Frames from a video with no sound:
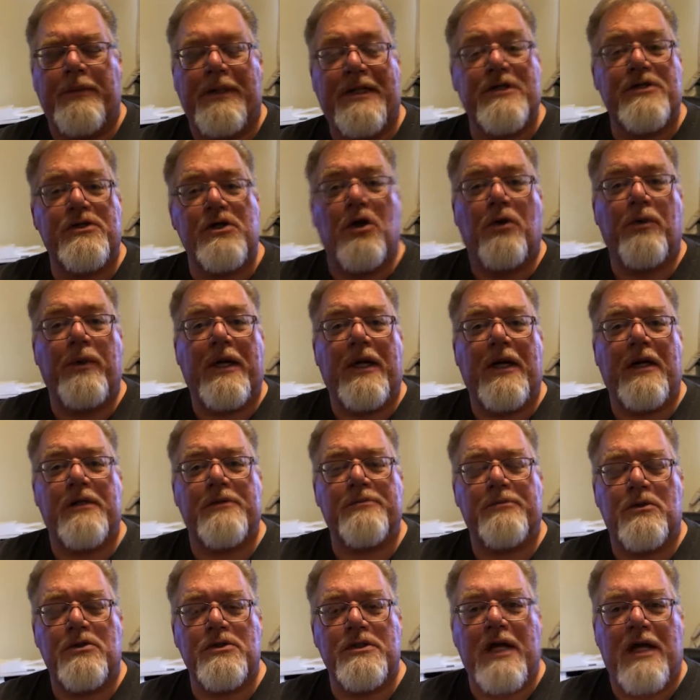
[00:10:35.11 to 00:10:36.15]
big snow we had
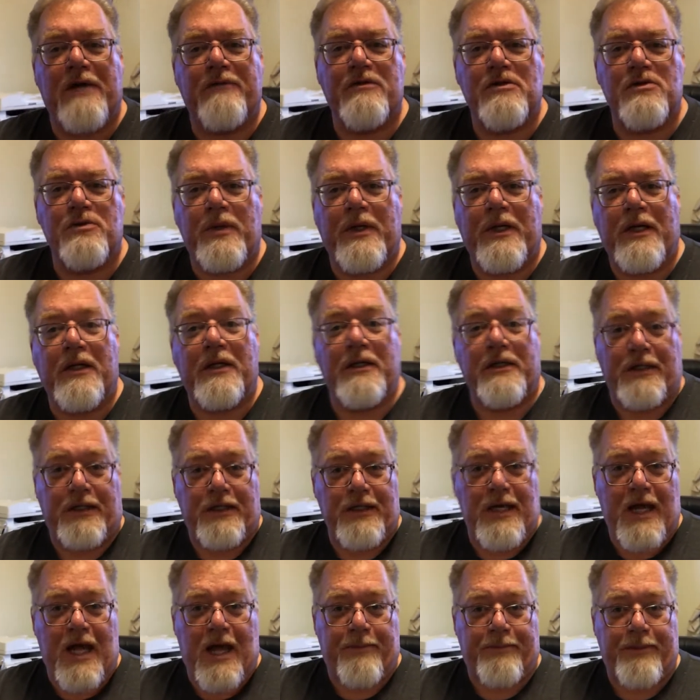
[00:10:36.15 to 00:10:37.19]
supposed to have this weekend
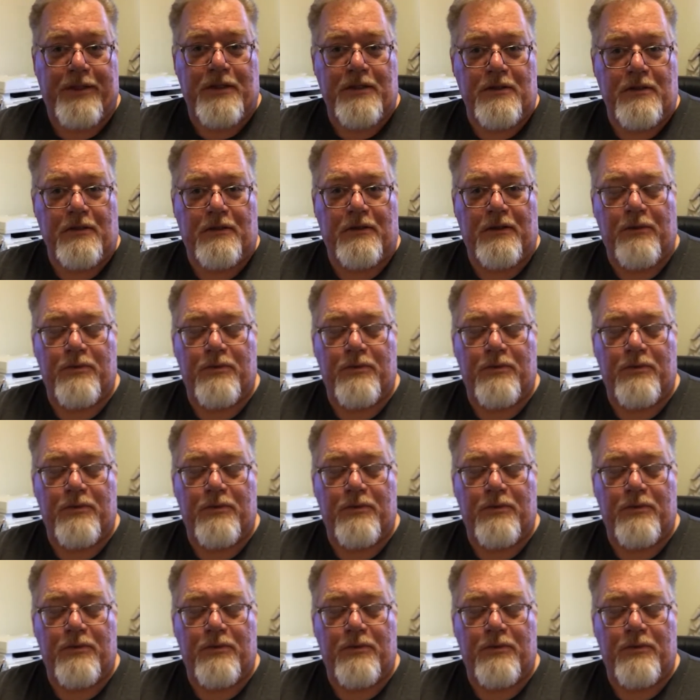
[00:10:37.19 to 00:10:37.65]
didn't happen.